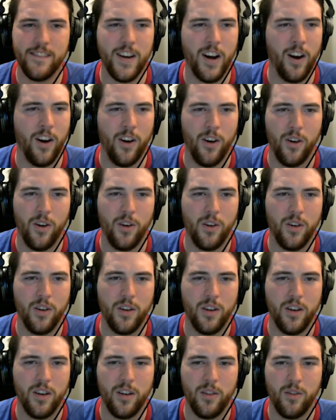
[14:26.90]
Oh,
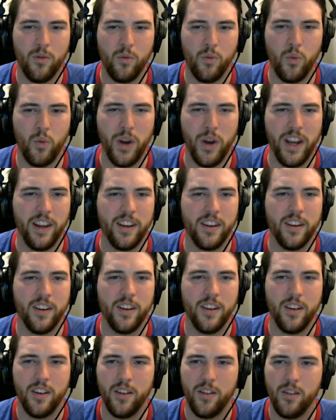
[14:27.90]
weak.
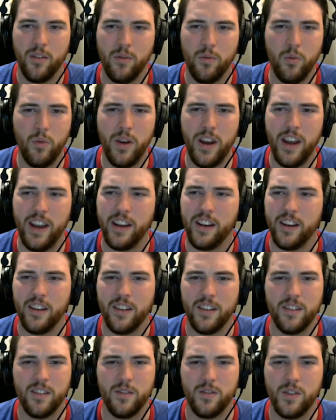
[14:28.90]
Weak
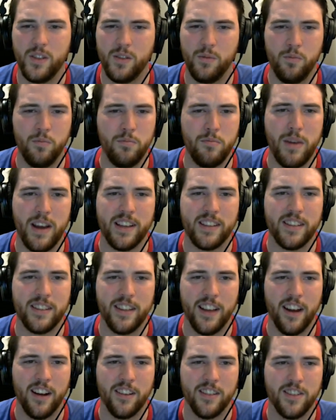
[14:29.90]
miss
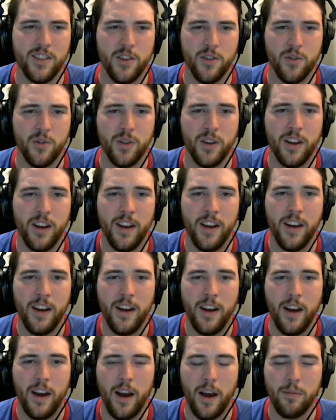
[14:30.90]
there, dude.
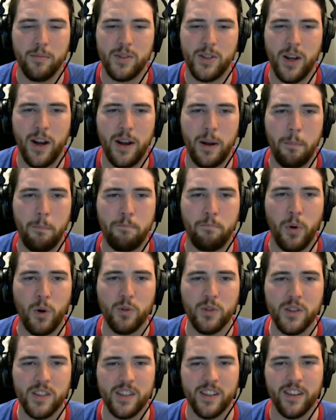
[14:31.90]
I'm trying to
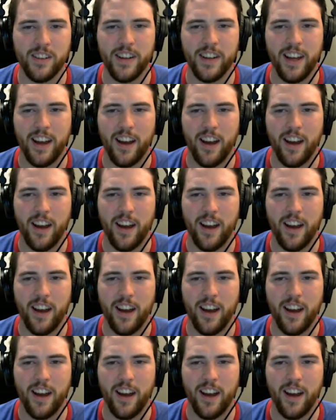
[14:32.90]
bolster you.